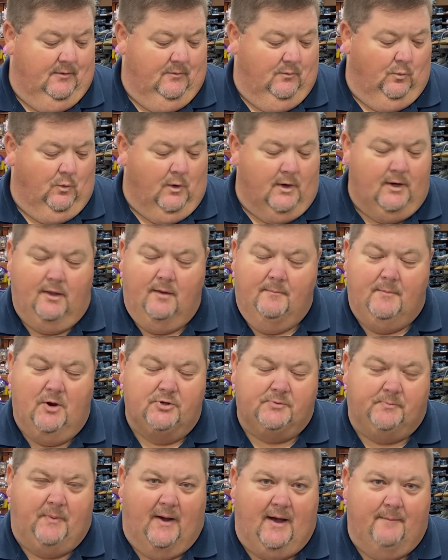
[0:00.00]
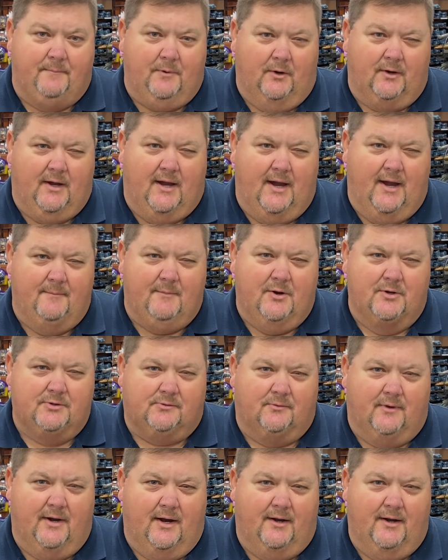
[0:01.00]
one of the most popular
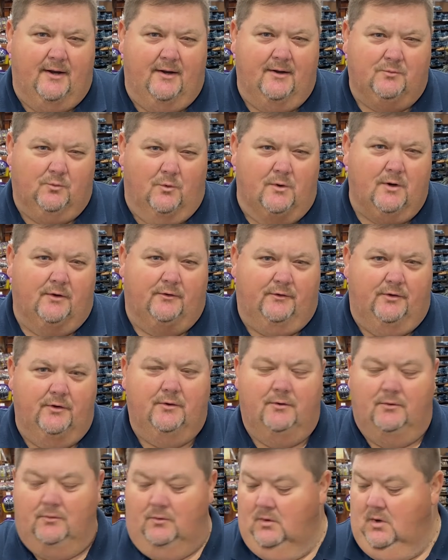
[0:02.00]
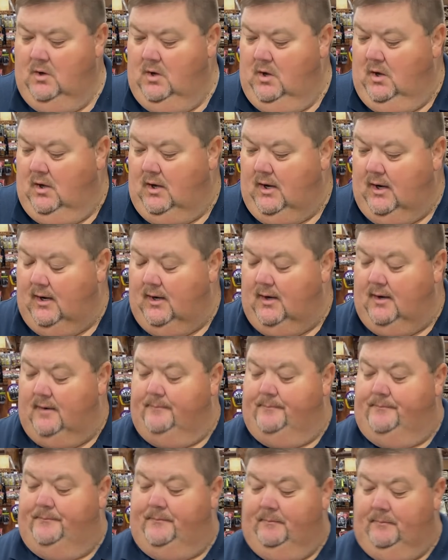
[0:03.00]
camos around here, one or two.
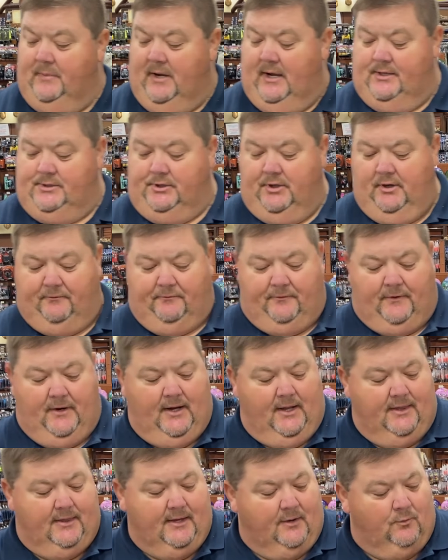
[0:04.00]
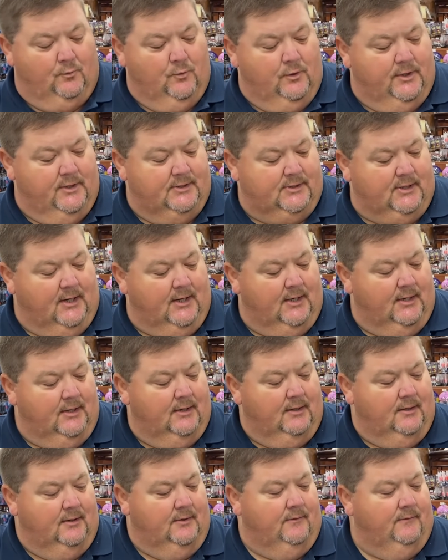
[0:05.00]
And it's good for anything, woods
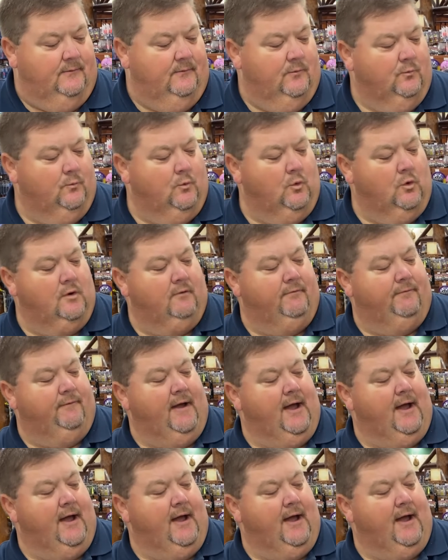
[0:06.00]
hunting, water.